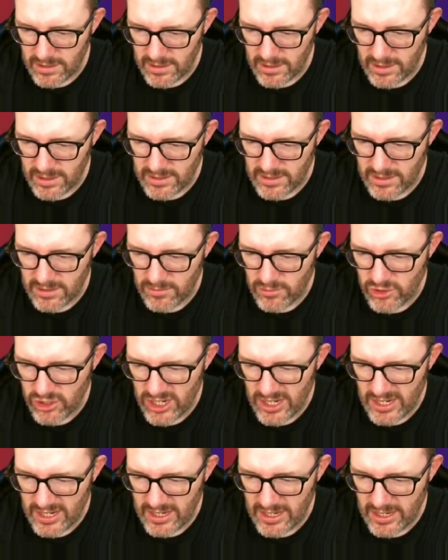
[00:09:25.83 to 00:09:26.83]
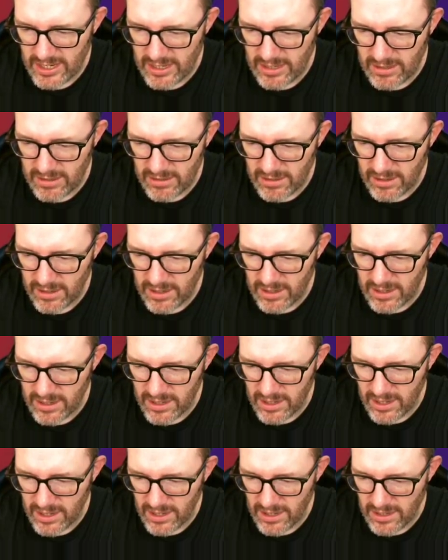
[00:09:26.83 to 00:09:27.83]
Let's go cheeky.
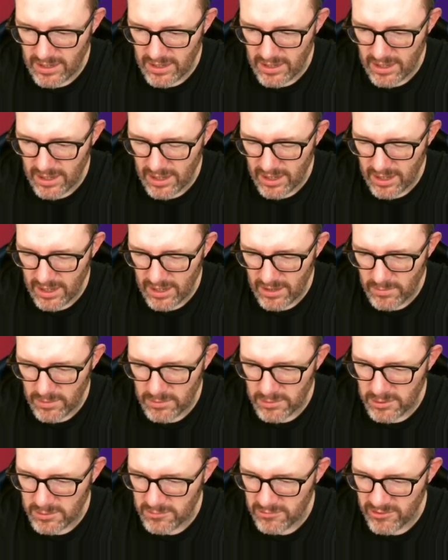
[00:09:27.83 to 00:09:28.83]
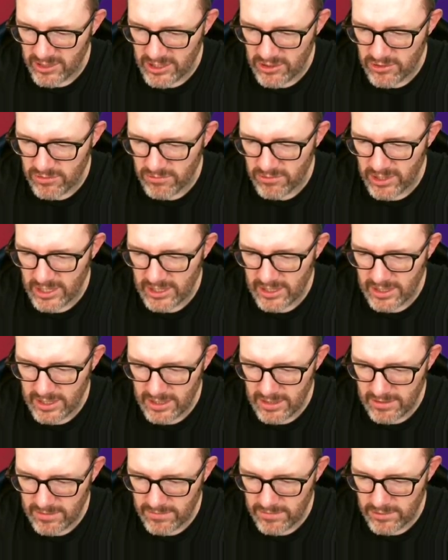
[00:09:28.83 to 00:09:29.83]
And then we want to arrange a
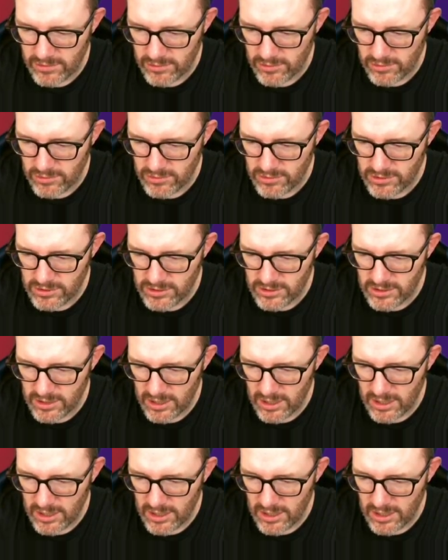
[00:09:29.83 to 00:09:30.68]
friendly, of course.